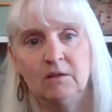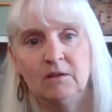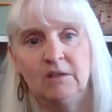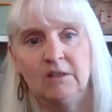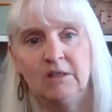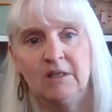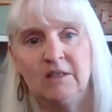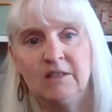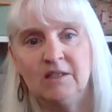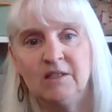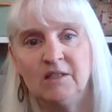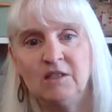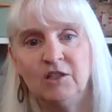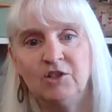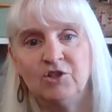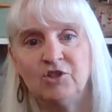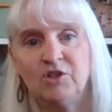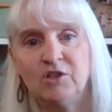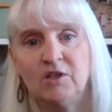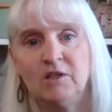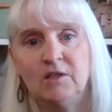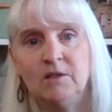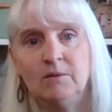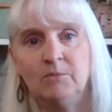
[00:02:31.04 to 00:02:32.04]
And I
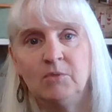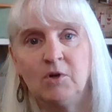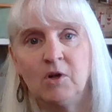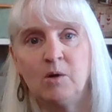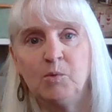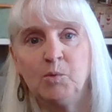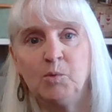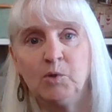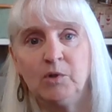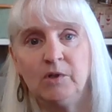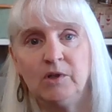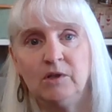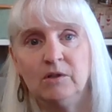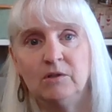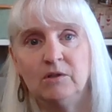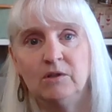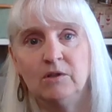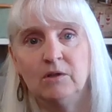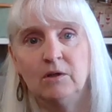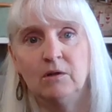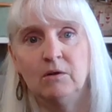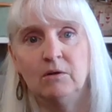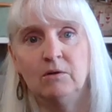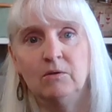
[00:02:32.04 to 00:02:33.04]
stitched him a couple years
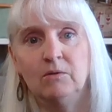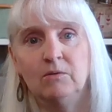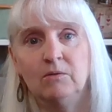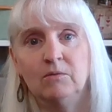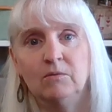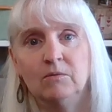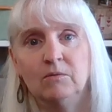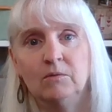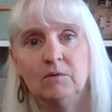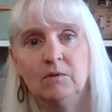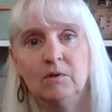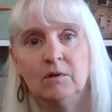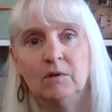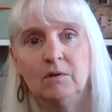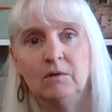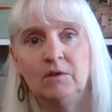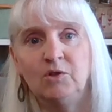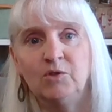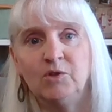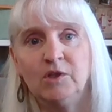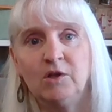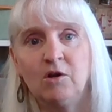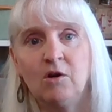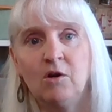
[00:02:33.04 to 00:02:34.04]
ago
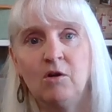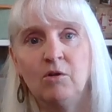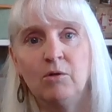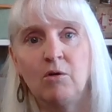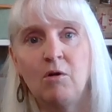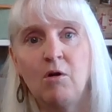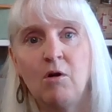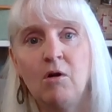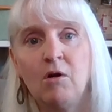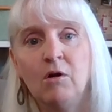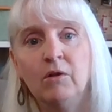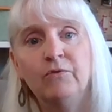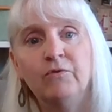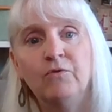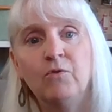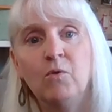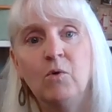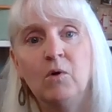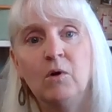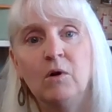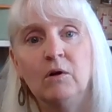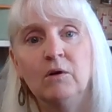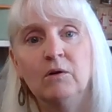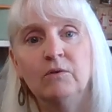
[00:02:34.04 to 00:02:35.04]
using all the called
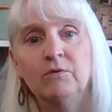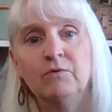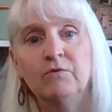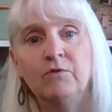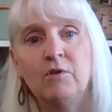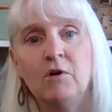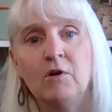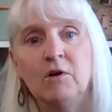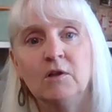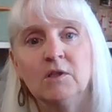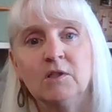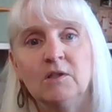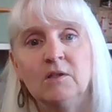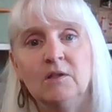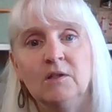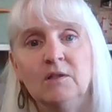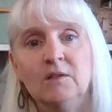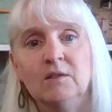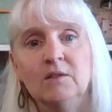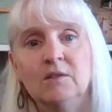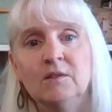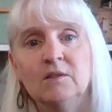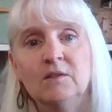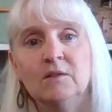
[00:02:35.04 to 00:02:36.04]
for
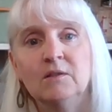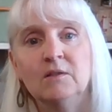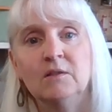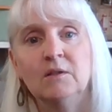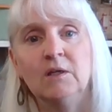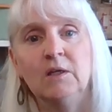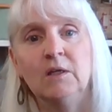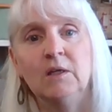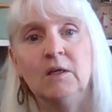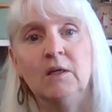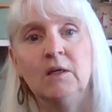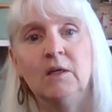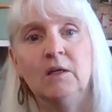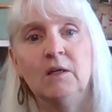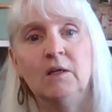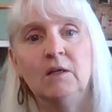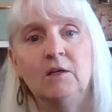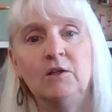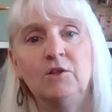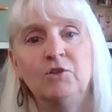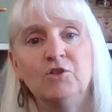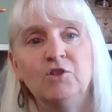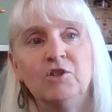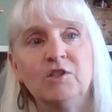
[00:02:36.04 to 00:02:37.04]
flosses
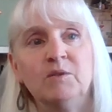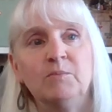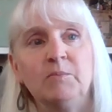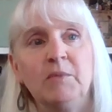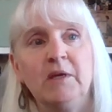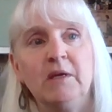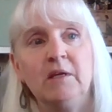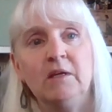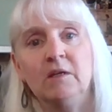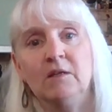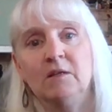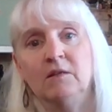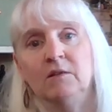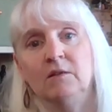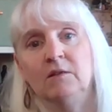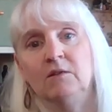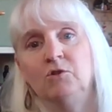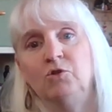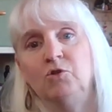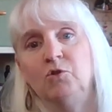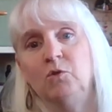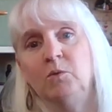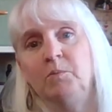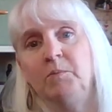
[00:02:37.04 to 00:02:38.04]
and just made it
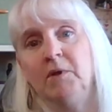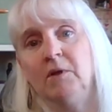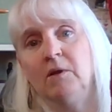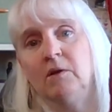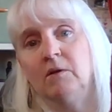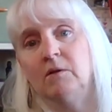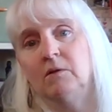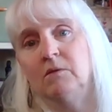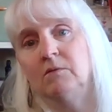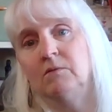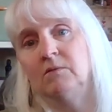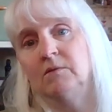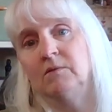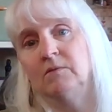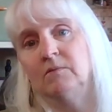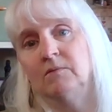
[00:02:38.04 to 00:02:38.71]
into a pillow.